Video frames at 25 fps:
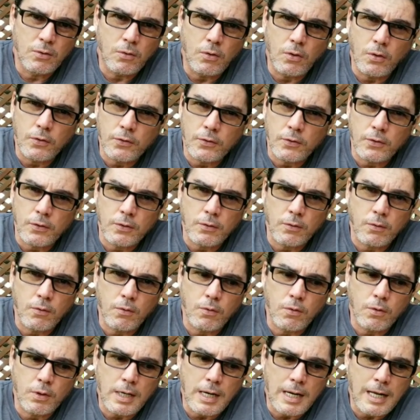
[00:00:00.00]
odor
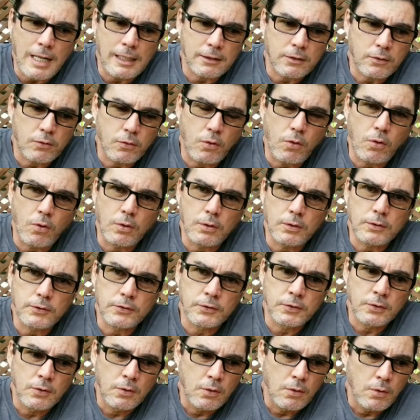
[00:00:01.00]
or
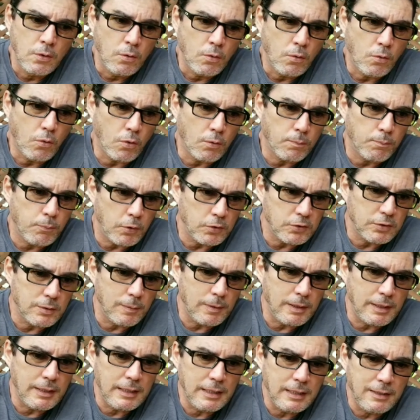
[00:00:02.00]
alcohols, or
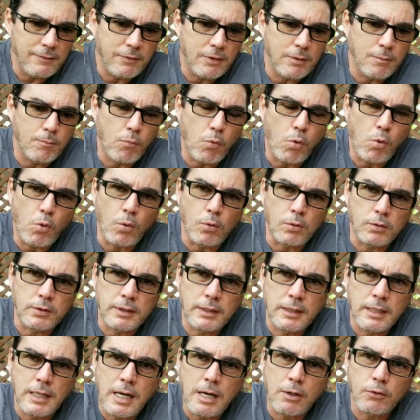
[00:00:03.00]
possibly even mold
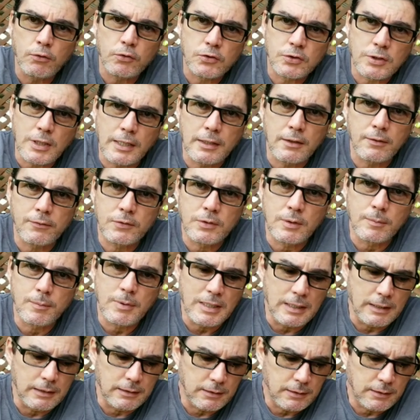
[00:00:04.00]
outside of the bean.